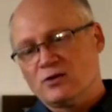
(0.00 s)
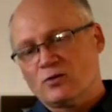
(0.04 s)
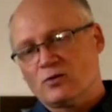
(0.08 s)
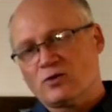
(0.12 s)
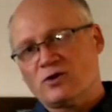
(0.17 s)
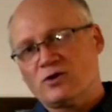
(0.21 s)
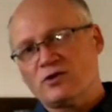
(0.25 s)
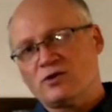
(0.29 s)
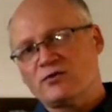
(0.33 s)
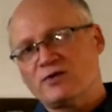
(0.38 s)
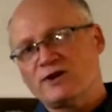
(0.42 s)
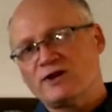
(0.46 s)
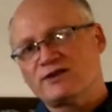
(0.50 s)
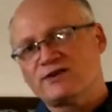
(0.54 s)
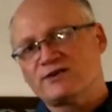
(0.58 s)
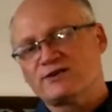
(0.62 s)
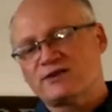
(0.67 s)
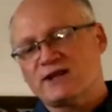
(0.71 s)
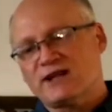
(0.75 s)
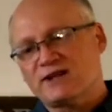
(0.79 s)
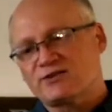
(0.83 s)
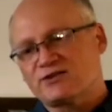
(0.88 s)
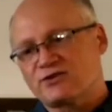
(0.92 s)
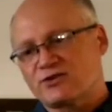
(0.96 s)
One of the
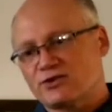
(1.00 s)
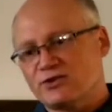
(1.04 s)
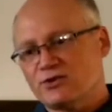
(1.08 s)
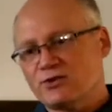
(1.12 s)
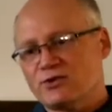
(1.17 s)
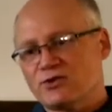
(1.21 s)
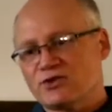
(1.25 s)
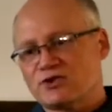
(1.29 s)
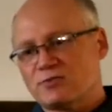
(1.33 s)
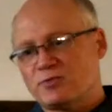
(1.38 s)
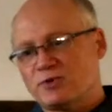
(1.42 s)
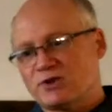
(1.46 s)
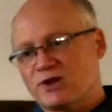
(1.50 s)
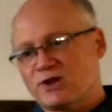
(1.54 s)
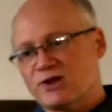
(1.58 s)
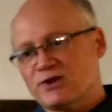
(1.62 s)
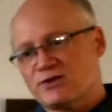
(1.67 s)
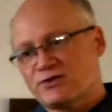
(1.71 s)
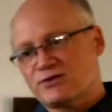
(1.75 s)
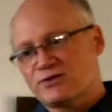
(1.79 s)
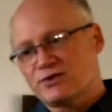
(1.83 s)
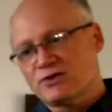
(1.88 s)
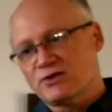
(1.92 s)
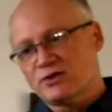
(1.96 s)
reasons that's true is
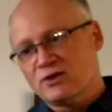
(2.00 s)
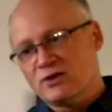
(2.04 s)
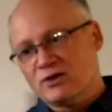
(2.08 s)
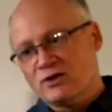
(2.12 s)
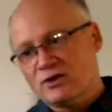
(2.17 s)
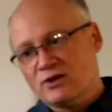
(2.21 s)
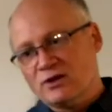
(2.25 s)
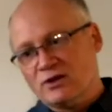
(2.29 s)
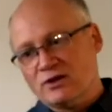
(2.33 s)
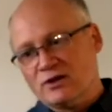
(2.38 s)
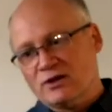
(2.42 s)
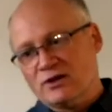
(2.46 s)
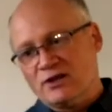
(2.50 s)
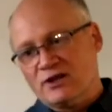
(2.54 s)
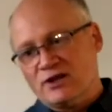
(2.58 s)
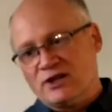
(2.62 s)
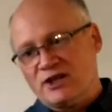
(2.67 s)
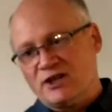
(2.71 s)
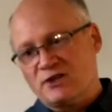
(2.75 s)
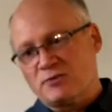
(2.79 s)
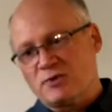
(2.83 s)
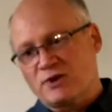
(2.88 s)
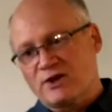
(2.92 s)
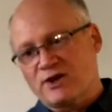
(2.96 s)
because
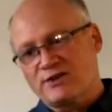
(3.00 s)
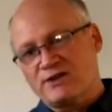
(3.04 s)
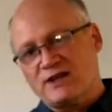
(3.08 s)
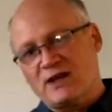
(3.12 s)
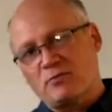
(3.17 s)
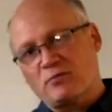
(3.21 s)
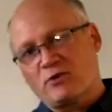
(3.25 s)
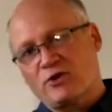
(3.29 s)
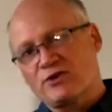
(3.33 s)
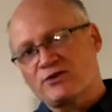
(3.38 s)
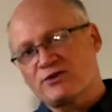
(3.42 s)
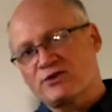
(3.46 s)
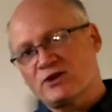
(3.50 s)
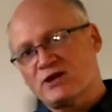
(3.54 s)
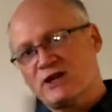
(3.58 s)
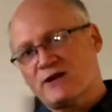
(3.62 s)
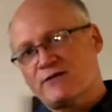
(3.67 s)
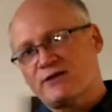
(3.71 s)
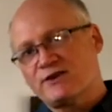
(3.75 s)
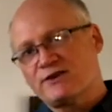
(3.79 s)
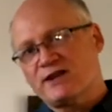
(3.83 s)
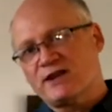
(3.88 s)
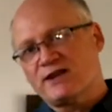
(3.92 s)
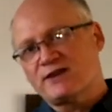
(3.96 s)
is because that person
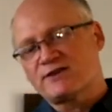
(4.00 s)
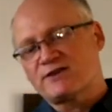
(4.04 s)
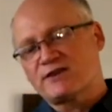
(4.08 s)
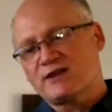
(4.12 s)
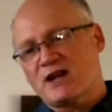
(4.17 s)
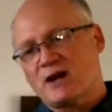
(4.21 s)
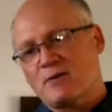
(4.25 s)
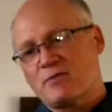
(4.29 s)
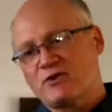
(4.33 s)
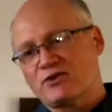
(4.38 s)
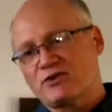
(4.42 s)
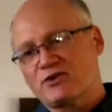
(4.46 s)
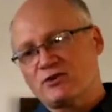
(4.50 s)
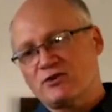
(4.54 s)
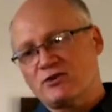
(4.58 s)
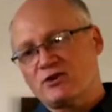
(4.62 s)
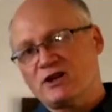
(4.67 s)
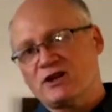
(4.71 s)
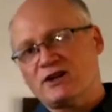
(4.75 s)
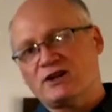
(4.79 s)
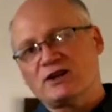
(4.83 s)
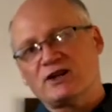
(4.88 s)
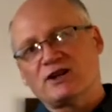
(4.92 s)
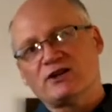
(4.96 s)
never takes the
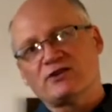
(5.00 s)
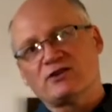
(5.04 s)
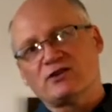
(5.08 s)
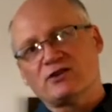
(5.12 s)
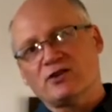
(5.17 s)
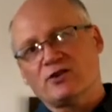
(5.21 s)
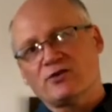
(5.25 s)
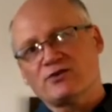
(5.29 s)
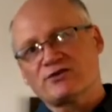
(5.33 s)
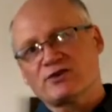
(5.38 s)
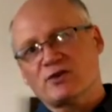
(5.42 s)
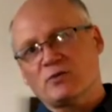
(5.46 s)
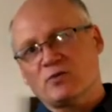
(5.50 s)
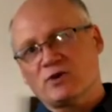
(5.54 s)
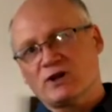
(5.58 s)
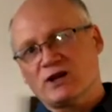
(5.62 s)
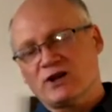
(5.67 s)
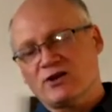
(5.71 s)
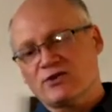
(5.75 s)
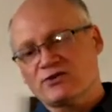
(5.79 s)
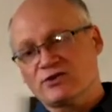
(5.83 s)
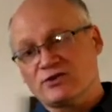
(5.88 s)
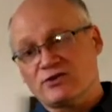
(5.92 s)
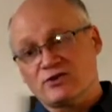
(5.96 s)
opportunity to get to know someone
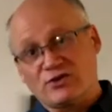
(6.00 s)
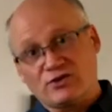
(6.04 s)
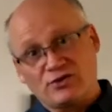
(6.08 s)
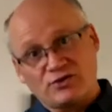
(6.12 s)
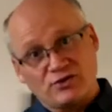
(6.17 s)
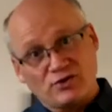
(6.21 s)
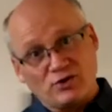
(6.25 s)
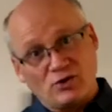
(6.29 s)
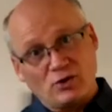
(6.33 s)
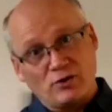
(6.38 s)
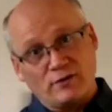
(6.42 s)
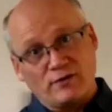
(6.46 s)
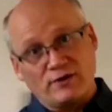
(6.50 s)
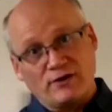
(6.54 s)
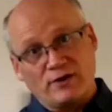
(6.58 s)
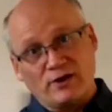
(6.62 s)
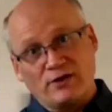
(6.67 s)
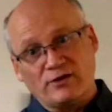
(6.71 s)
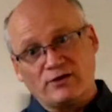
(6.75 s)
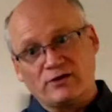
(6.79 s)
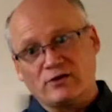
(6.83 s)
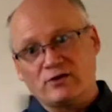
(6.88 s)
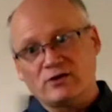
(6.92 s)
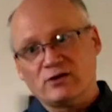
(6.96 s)
else and to serve
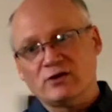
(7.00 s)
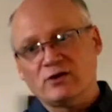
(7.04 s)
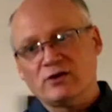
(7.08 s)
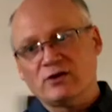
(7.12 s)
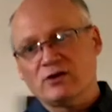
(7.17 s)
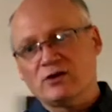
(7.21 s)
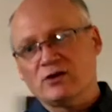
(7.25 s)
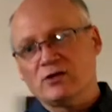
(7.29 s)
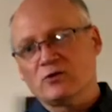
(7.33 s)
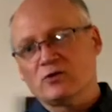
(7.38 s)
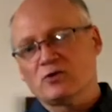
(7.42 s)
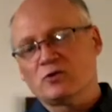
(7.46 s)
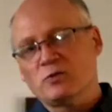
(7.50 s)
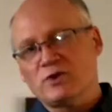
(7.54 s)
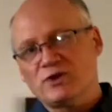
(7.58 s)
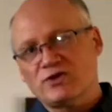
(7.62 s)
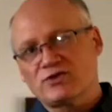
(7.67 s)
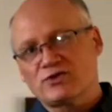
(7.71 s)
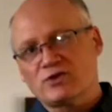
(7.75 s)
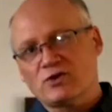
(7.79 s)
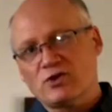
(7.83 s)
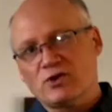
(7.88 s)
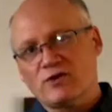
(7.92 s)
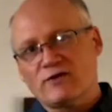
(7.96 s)
another. When we
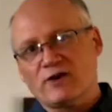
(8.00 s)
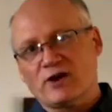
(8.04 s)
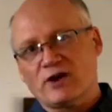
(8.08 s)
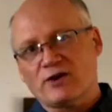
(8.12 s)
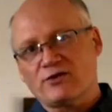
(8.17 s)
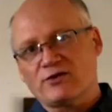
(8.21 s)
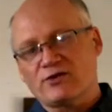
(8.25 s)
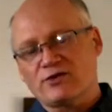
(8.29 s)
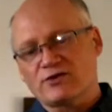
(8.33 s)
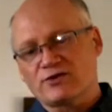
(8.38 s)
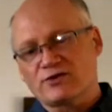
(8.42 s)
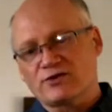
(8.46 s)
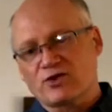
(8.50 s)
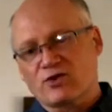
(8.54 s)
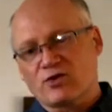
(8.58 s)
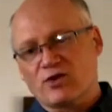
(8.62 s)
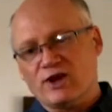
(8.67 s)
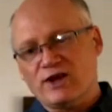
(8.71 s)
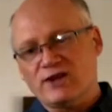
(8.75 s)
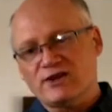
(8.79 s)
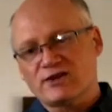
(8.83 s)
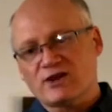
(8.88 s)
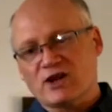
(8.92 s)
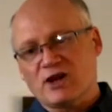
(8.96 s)
serve others,
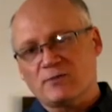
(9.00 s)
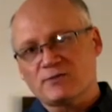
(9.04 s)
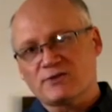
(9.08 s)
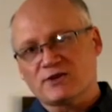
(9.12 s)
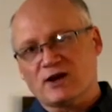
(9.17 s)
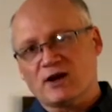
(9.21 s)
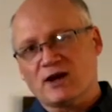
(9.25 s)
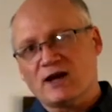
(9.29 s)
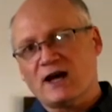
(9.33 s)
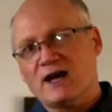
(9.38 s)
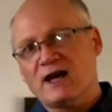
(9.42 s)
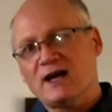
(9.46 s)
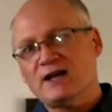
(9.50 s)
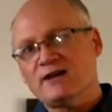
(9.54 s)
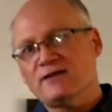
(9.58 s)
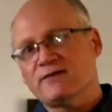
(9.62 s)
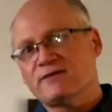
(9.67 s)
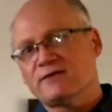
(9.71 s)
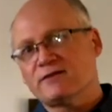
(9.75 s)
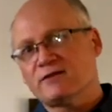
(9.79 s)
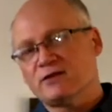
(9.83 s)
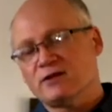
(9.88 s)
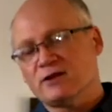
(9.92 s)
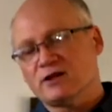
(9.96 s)
Christ comes
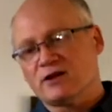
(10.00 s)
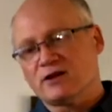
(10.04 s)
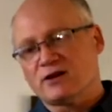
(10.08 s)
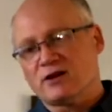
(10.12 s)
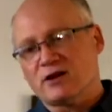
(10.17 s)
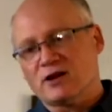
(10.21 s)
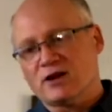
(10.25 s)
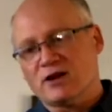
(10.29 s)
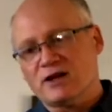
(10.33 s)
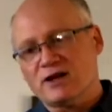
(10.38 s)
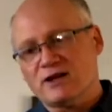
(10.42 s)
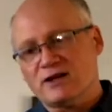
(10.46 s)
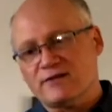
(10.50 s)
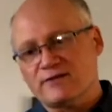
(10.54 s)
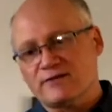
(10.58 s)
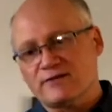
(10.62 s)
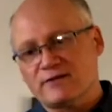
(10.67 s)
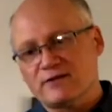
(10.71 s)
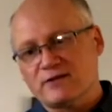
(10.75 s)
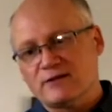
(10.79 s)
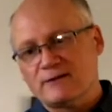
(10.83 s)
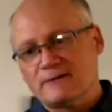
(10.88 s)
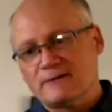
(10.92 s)
alive in our life.